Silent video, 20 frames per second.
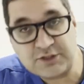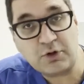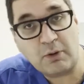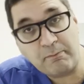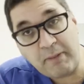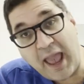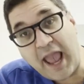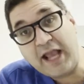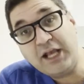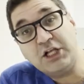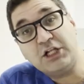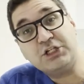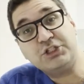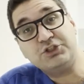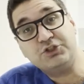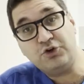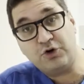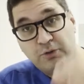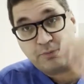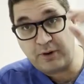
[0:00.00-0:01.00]
one? Painkillers
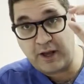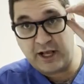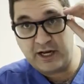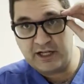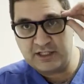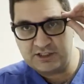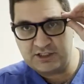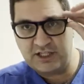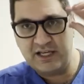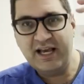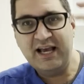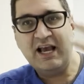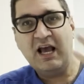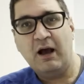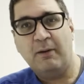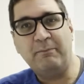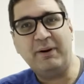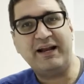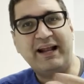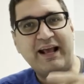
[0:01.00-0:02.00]
during pregnancy.
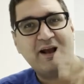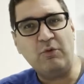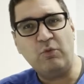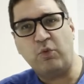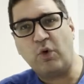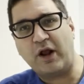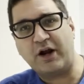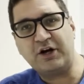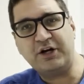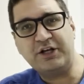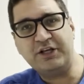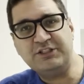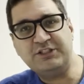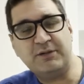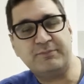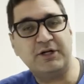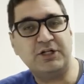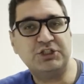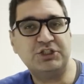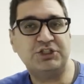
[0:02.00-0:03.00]
But what are these
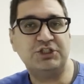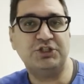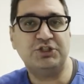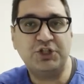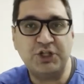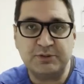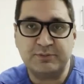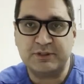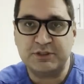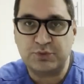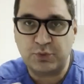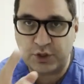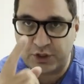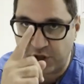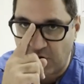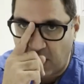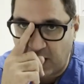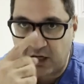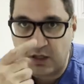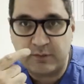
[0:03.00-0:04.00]
emergency treatments we're
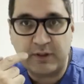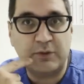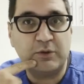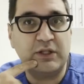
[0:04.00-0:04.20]
talking about?